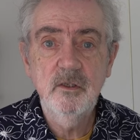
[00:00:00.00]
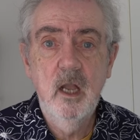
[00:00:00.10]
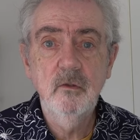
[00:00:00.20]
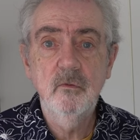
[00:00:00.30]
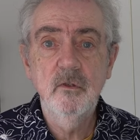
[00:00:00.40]

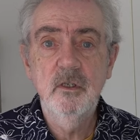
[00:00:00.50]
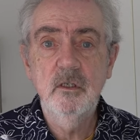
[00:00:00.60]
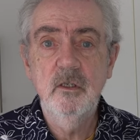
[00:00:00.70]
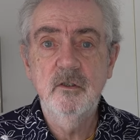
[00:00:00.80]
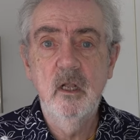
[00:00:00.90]

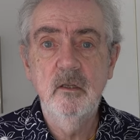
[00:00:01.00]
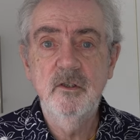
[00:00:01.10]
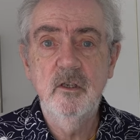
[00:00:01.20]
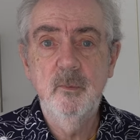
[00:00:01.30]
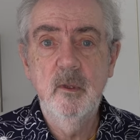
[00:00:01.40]
160
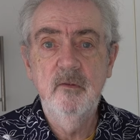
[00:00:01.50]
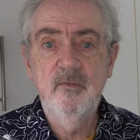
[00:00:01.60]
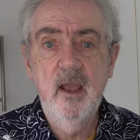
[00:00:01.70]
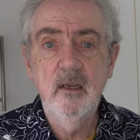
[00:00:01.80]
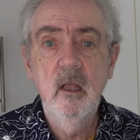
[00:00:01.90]
Celsius a
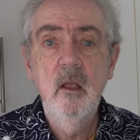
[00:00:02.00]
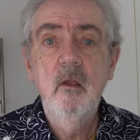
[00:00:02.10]
fan,